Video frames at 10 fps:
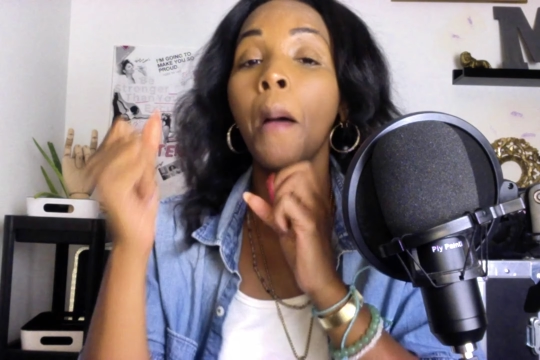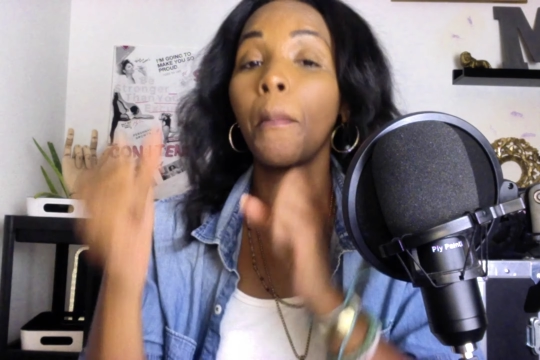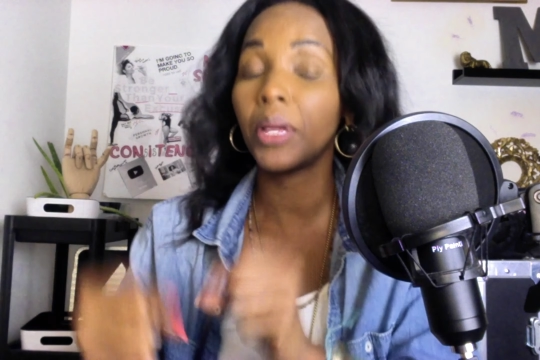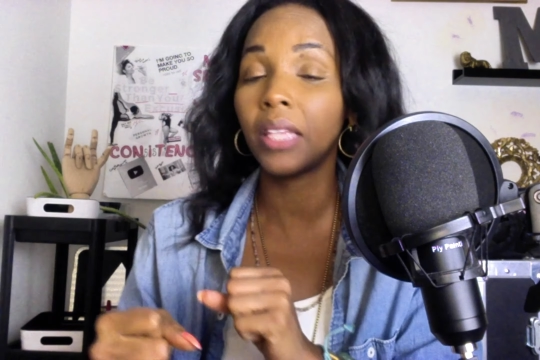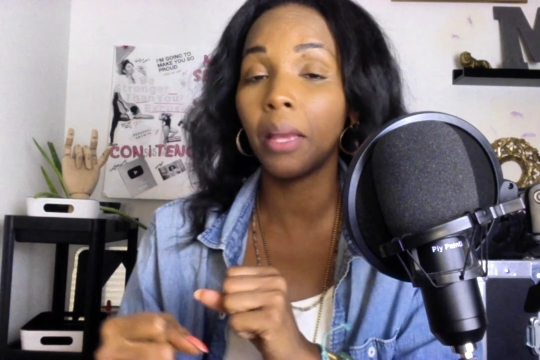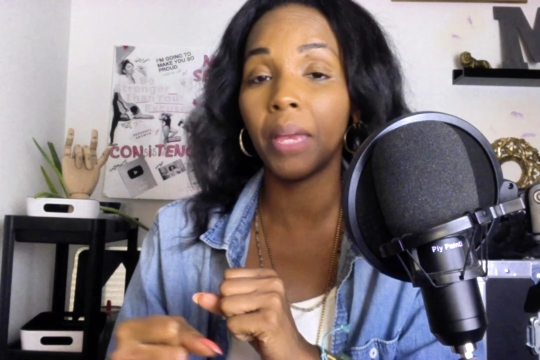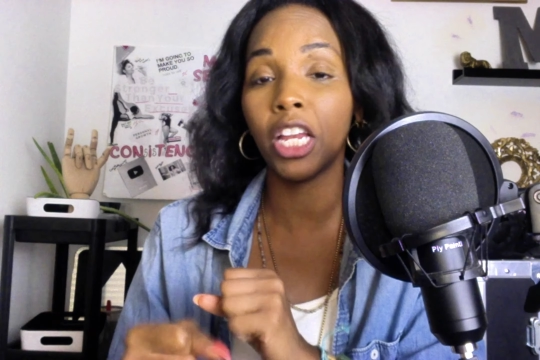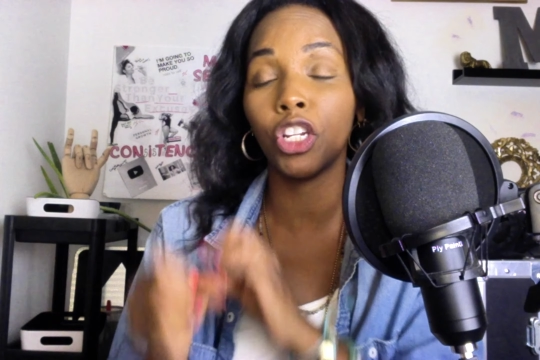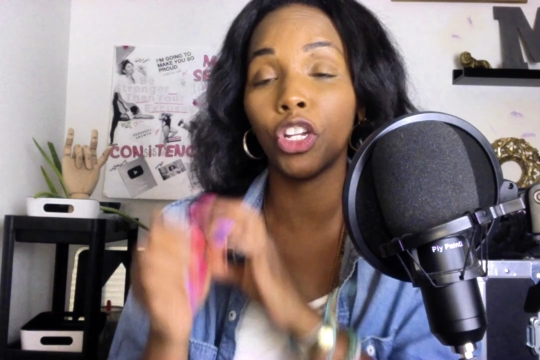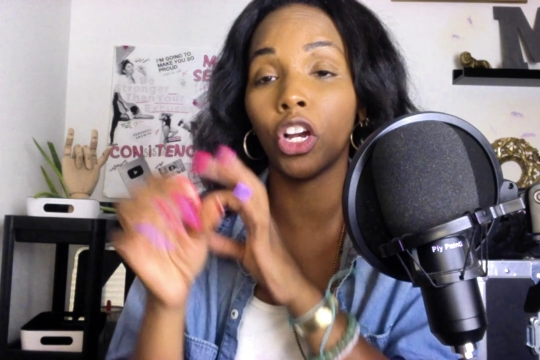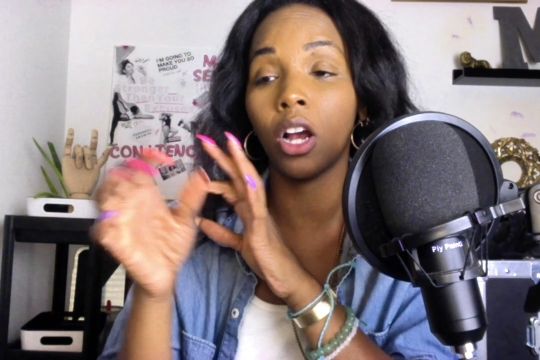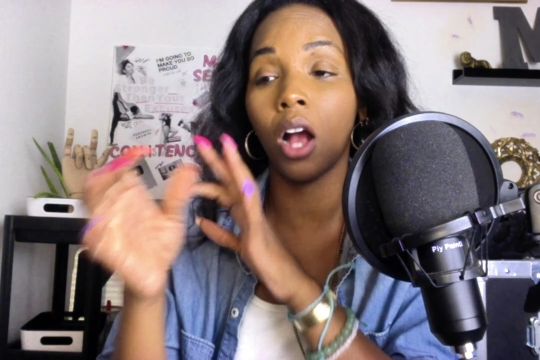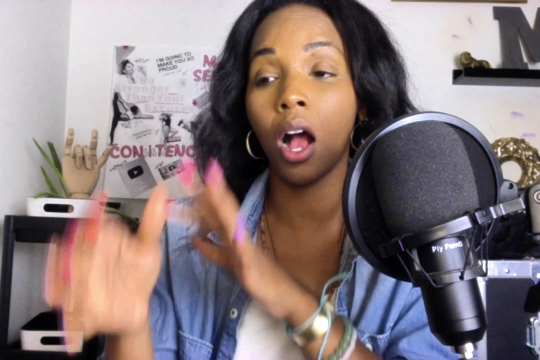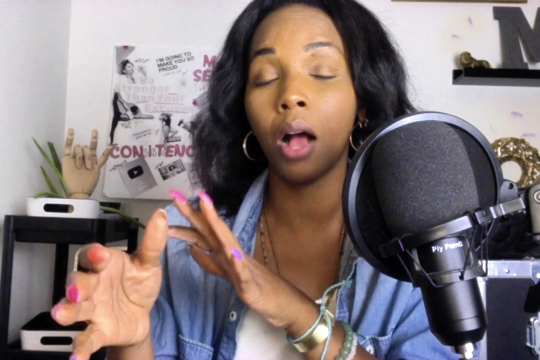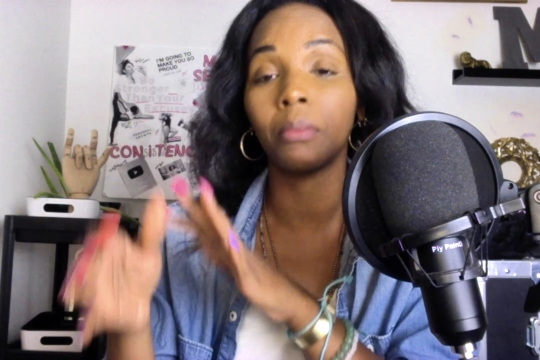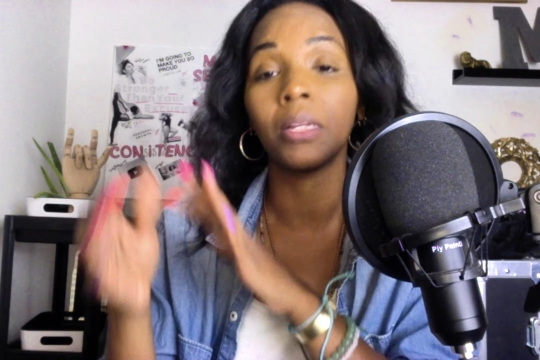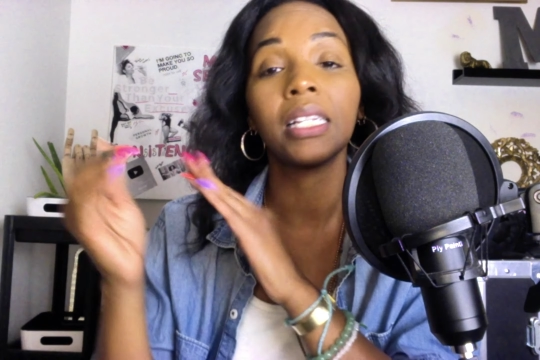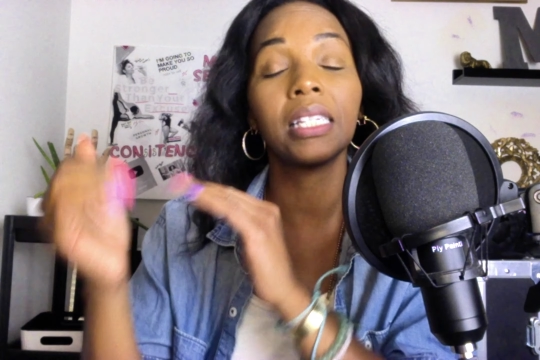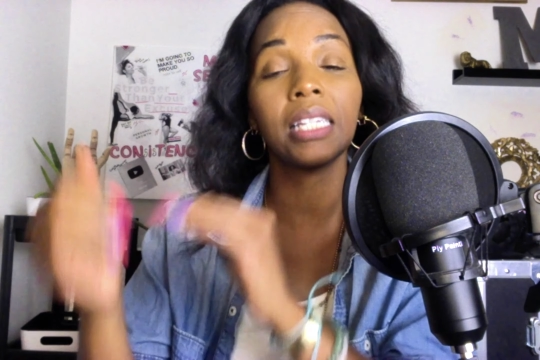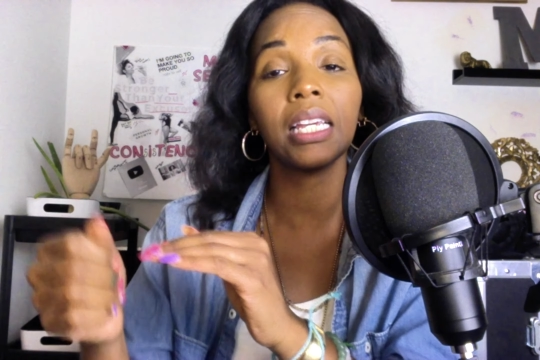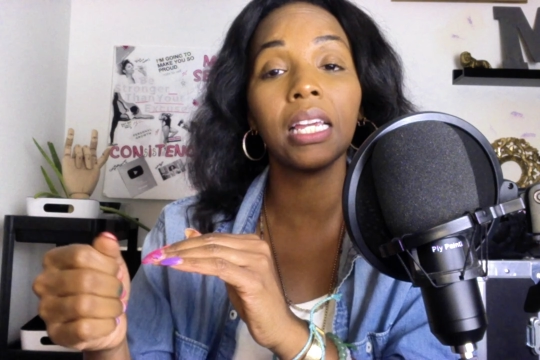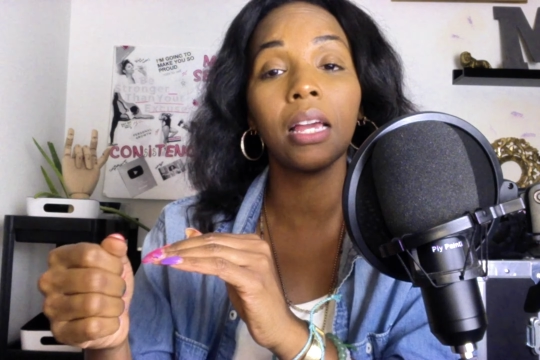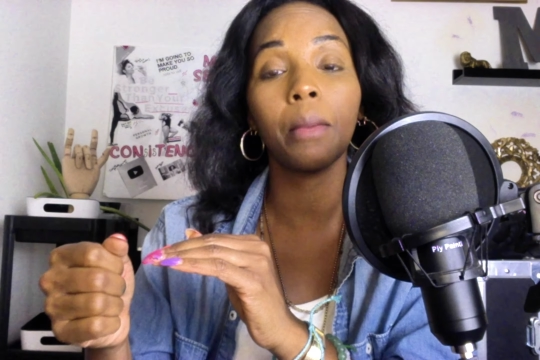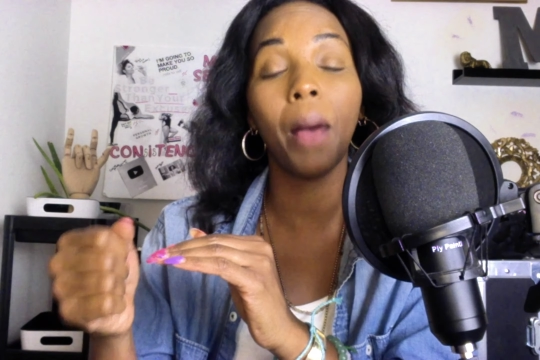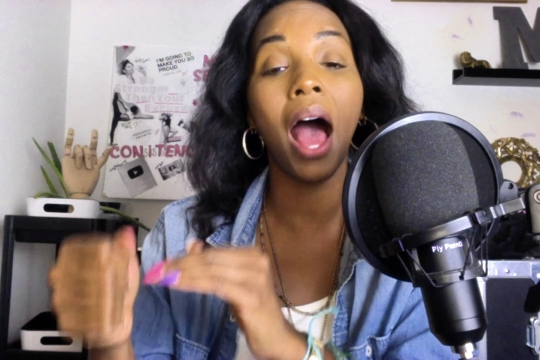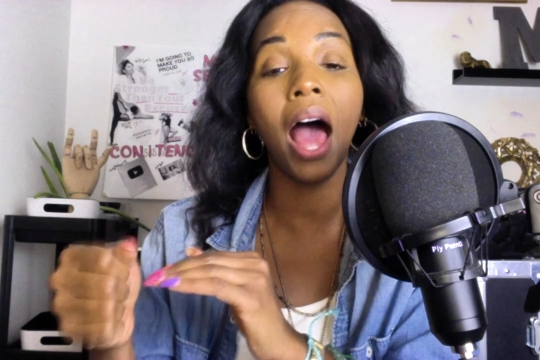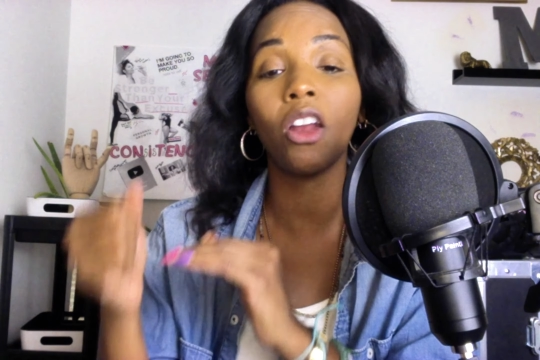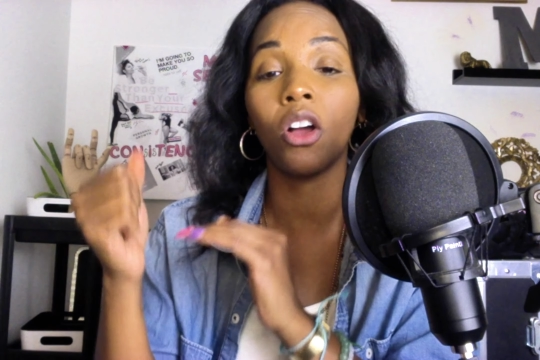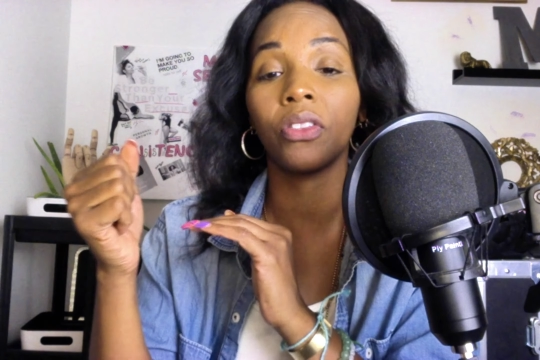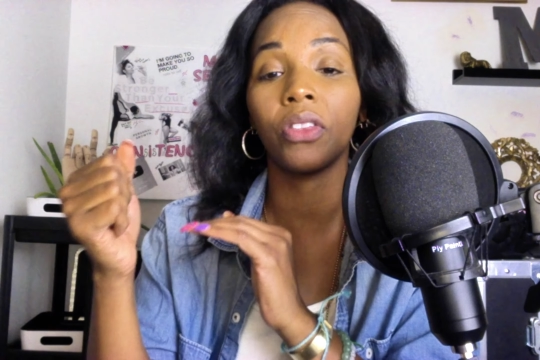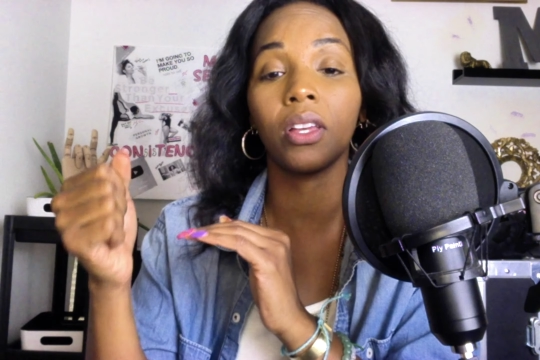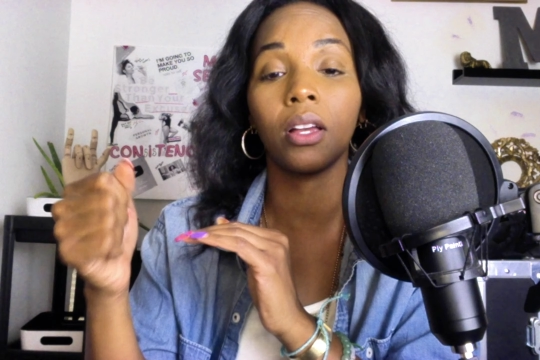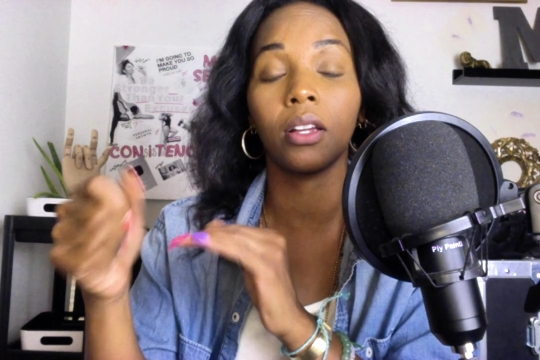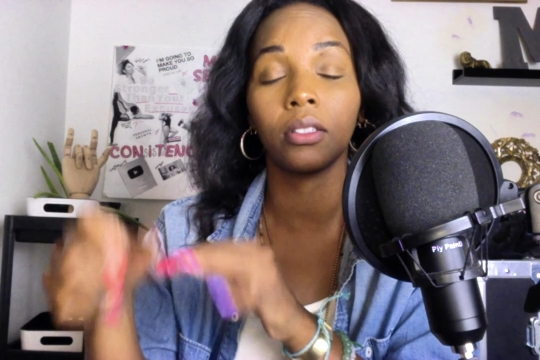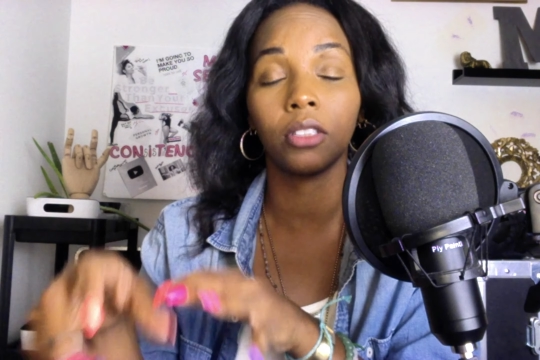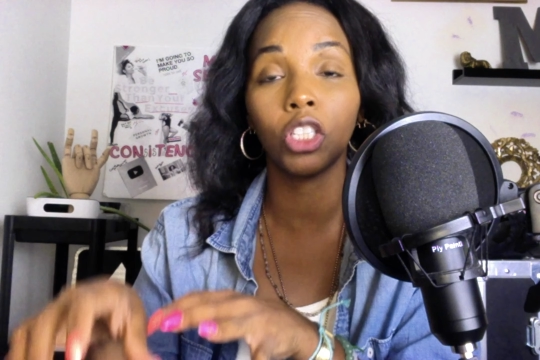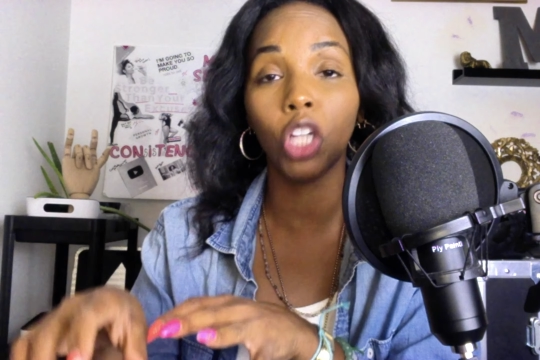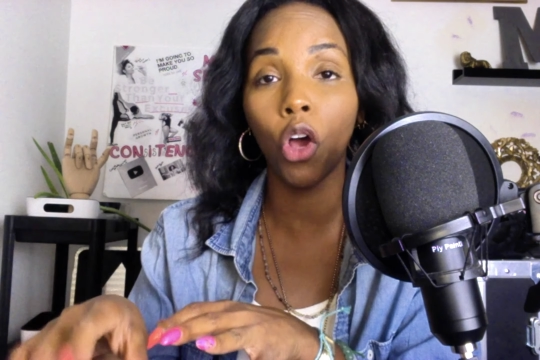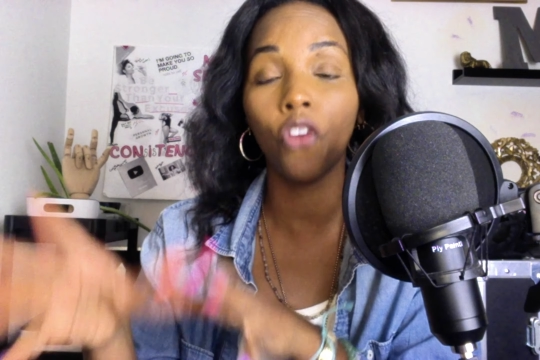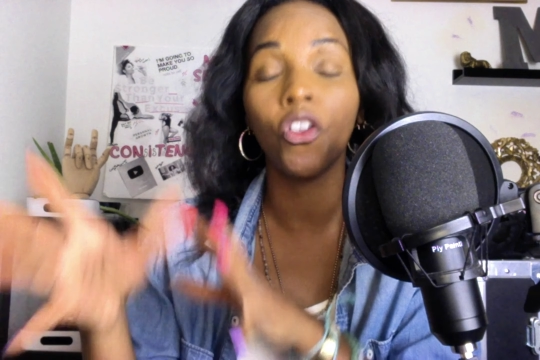put them in your tea pot on the stove,